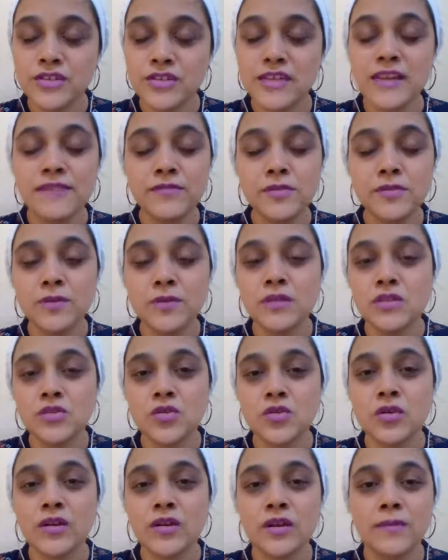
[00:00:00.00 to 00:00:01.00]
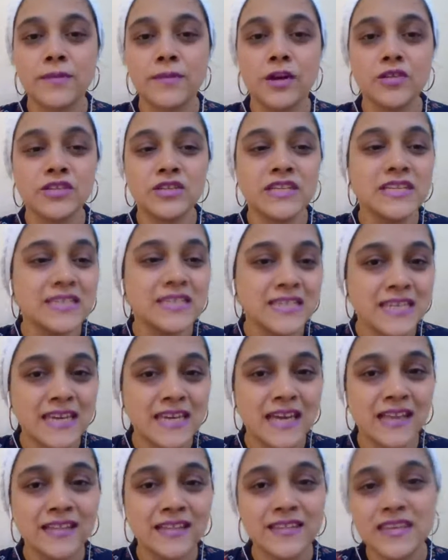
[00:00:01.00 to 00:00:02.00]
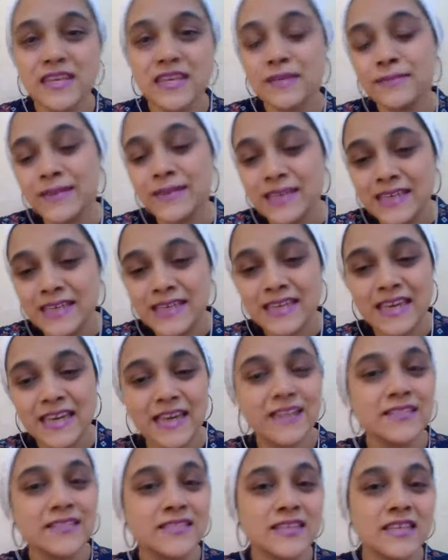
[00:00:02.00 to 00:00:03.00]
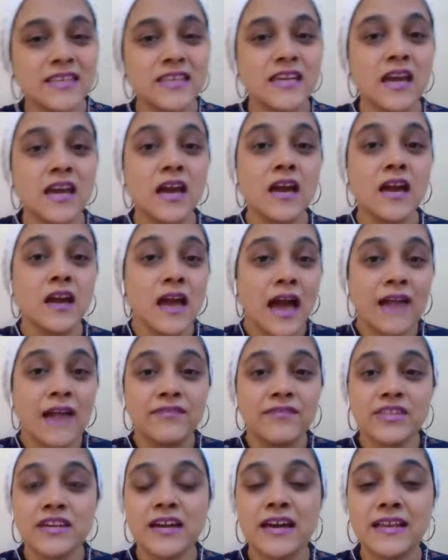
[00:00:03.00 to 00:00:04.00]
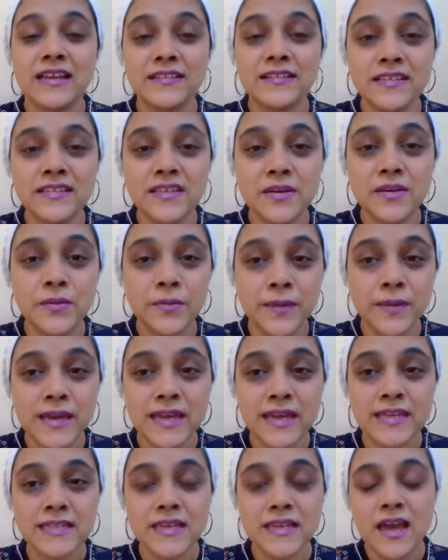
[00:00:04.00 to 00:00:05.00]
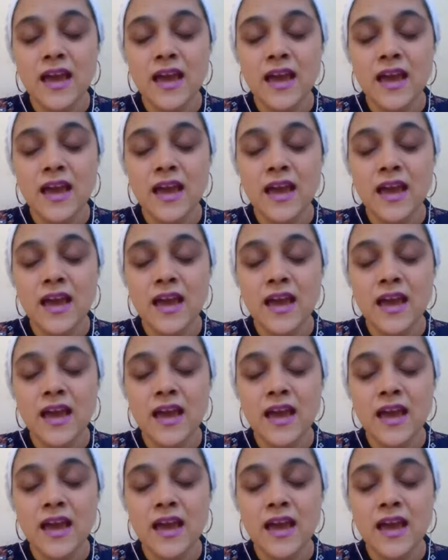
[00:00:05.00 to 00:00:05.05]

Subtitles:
and everyone's talking about eating healthy, being healthy, having a healthier weight.